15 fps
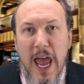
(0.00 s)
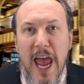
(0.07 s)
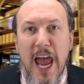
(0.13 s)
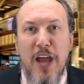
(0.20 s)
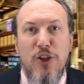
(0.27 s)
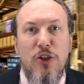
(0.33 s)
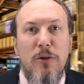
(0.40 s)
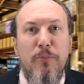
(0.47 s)

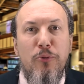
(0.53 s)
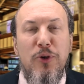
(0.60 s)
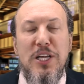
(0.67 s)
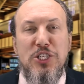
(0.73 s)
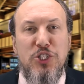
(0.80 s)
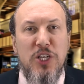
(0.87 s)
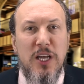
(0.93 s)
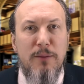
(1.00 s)
and you're
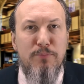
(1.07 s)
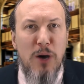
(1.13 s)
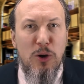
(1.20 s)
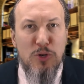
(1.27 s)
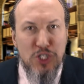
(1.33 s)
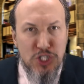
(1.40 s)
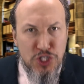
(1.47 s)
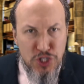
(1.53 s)
preaching
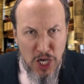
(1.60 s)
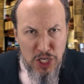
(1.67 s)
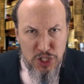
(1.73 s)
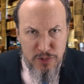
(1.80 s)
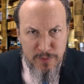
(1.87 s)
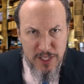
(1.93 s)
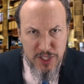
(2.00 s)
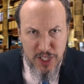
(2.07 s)
about
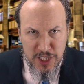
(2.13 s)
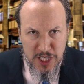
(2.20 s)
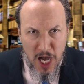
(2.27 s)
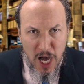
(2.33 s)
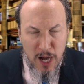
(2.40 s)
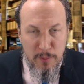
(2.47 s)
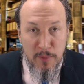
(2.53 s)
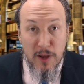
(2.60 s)
judgment to
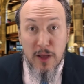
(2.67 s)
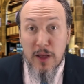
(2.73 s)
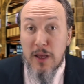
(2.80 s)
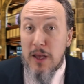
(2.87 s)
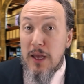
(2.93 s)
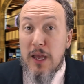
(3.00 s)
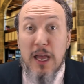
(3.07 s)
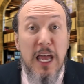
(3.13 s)
come,
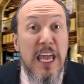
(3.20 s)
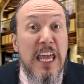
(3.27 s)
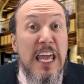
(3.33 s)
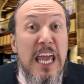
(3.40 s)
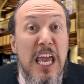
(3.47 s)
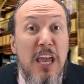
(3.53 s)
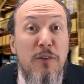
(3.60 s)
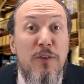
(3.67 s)

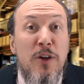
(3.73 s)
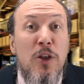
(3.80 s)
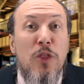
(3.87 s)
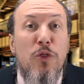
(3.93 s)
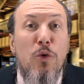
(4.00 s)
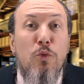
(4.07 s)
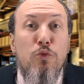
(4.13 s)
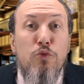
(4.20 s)

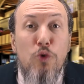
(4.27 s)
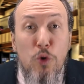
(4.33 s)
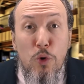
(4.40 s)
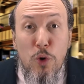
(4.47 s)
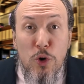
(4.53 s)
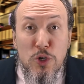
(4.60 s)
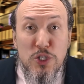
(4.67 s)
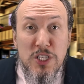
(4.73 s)
even the
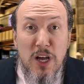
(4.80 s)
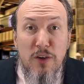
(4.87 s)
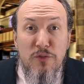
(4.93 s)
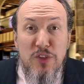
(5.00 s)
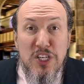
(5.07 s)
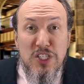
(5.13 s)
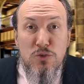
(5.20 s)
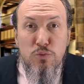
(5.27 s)
rulers of
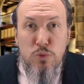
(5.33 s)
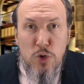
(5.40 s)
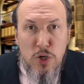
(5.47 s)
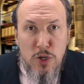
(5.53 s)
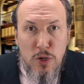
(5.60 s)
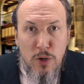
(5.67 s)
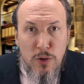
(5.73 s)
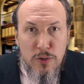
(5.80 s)
this
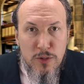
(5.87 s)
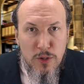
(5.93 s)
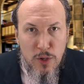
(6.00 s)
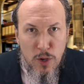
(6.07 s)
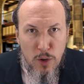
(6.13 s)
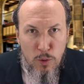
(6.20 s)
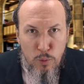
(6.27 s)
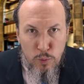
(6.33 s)
world
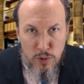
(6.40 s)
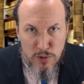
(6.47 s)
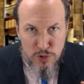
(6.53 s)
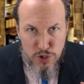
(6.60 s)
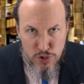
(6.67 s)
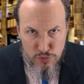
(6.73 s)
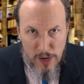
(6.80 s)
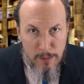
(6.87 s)
will
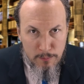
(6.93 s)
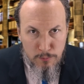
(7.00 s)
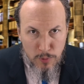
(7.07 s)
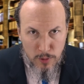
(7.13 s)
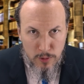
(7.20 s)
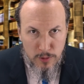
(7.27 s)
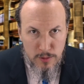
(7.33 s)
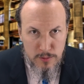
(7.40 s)

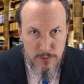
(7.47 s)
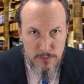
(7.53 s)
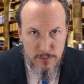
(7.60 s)
tremble.